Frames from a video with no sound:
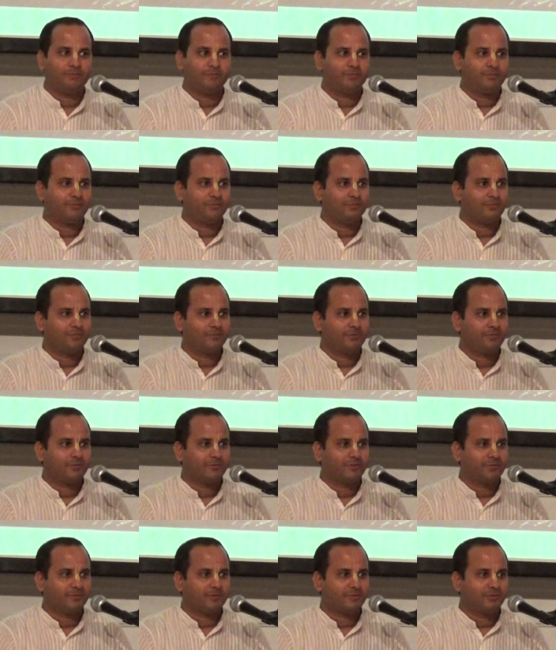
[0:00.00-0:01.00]

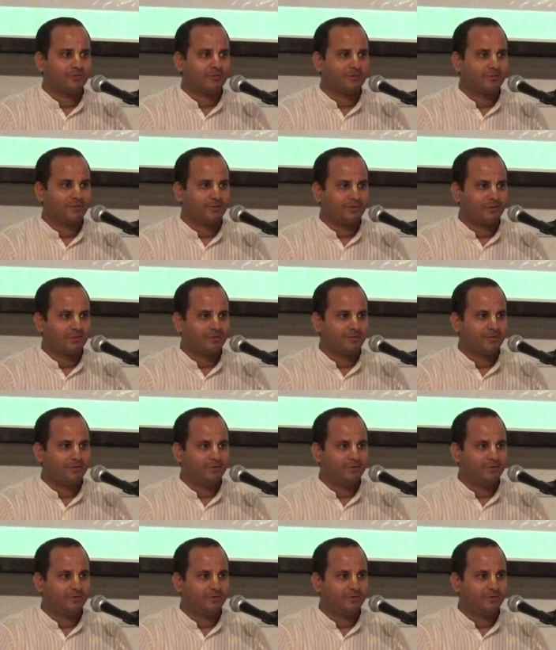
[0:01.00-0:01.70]
Nothing is said.